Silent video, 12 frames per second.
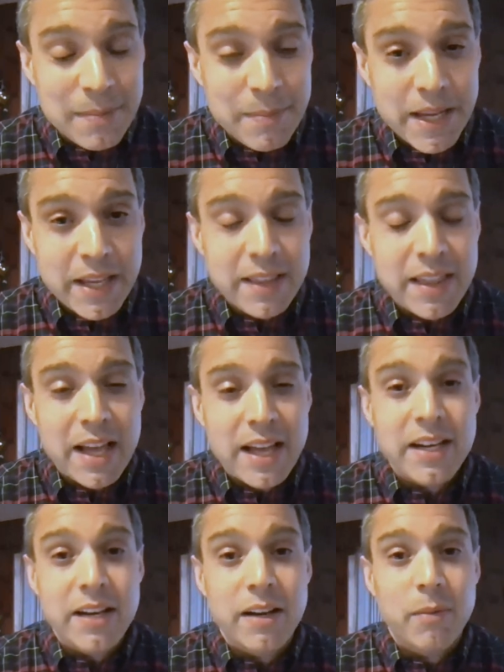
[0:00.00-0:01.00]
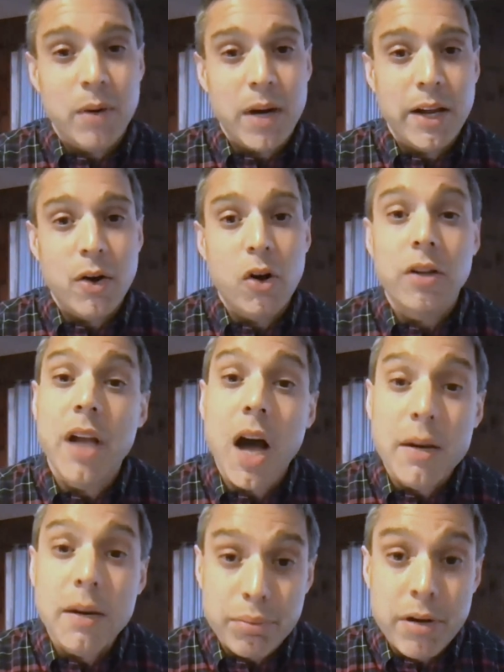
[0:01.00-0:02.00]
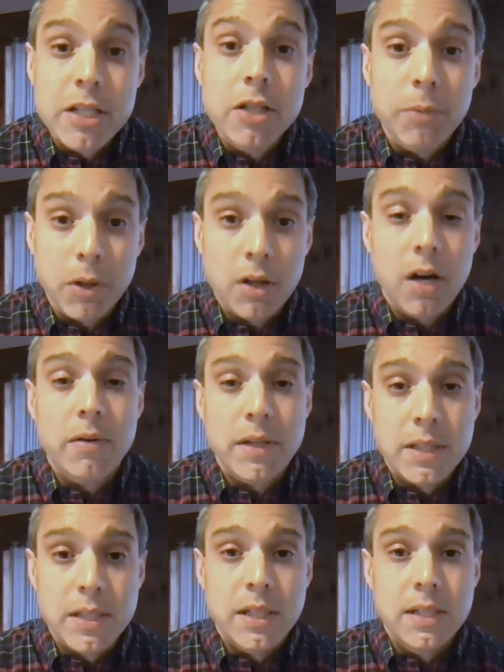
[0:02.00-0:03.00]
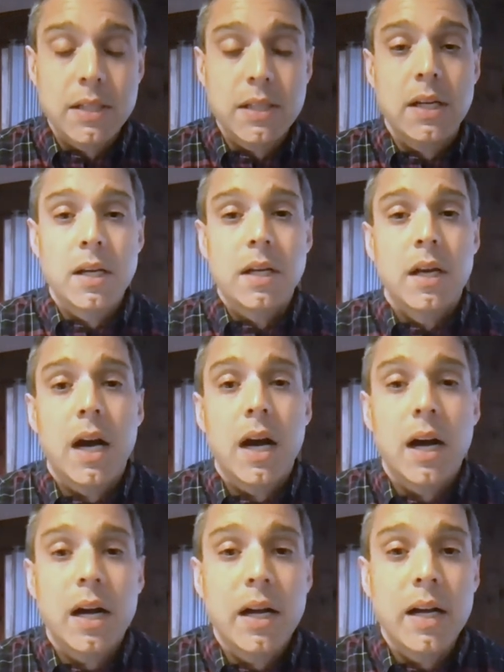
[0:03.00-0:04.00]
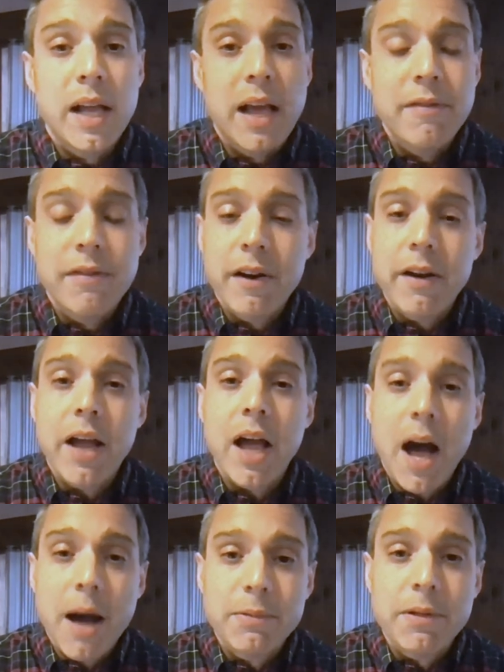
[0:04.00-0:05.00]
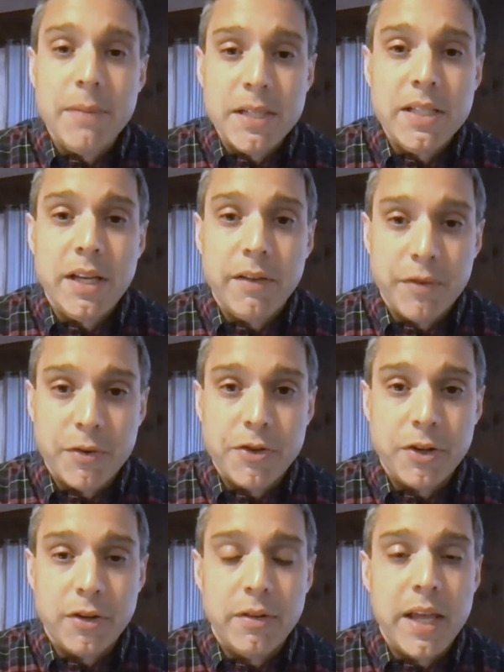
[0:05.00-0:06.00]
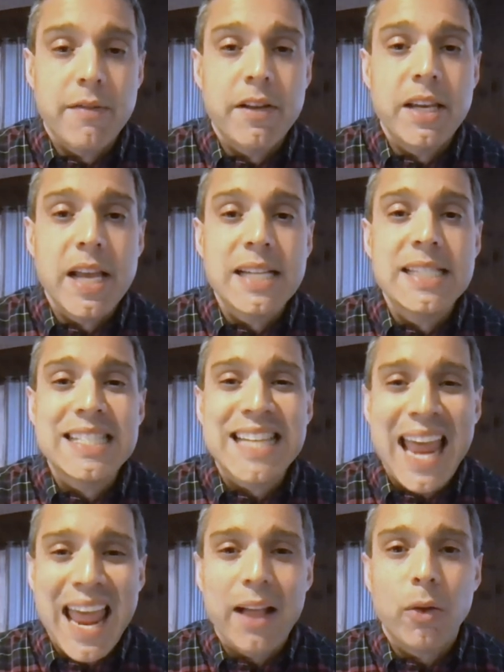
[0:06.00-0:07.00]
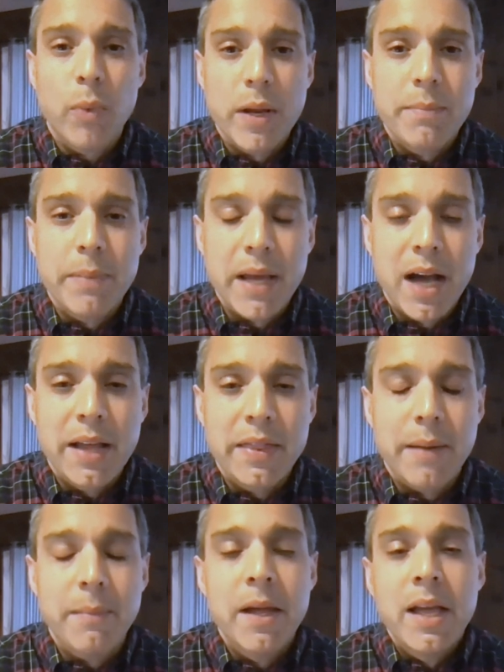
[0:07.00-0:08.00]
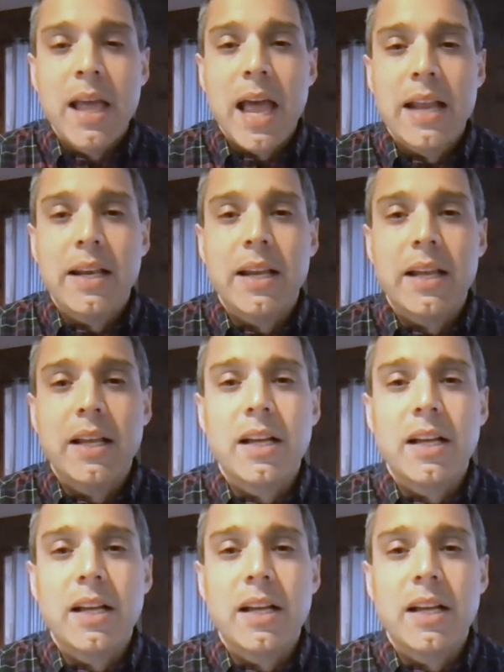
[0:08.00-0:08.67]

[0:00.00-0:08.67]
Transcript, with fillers: to me that what I call non-printable currencies have a very optimistic future. They have a nice tailwind behind them. And